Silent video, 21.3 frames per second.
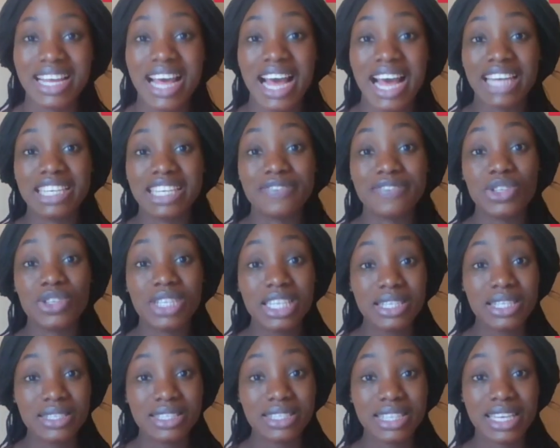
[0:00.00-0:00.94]
And if you
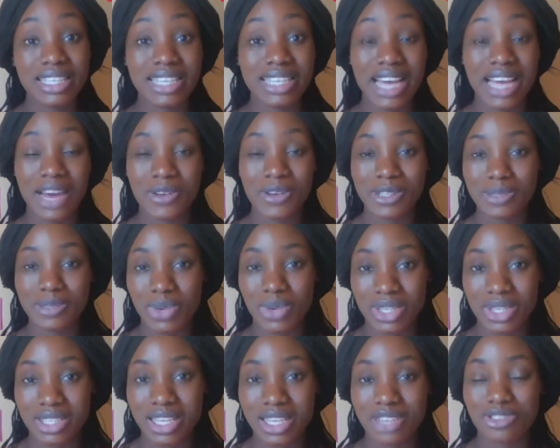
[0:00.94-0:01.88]
need to take the IELTS
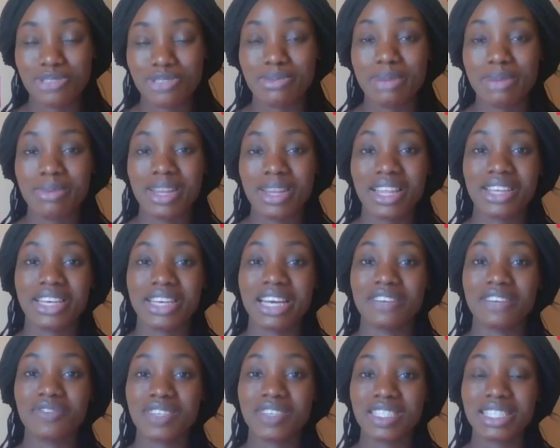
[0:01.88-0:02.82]
mock test, remember that you
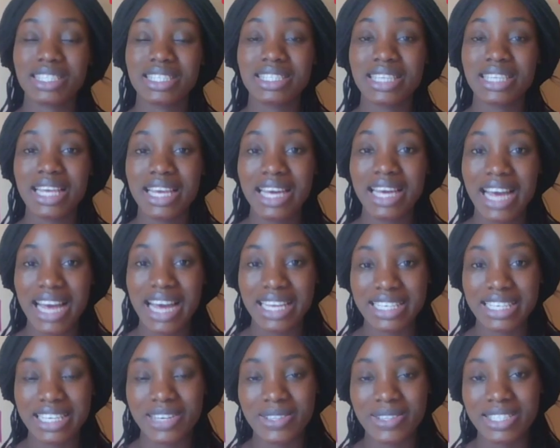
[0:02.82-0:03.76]
can visit
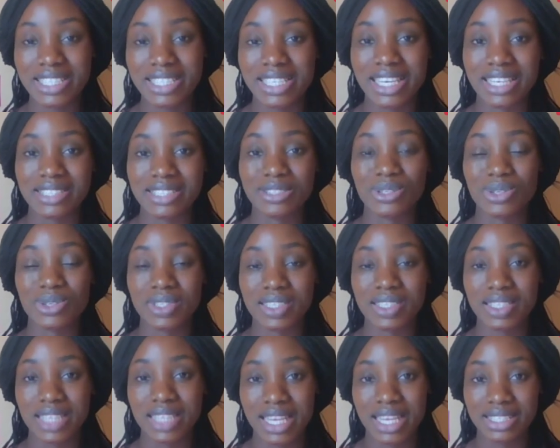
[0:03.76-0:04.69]

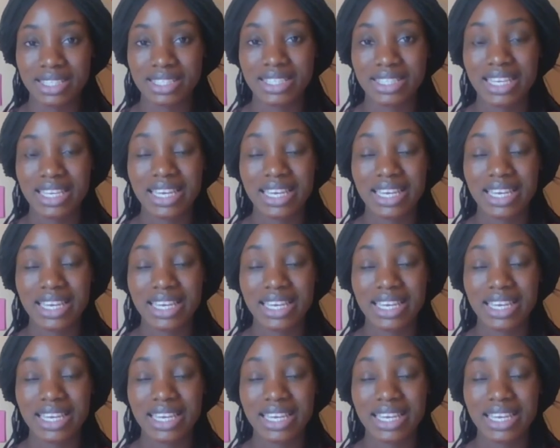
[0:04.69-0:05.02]
takeielts.net,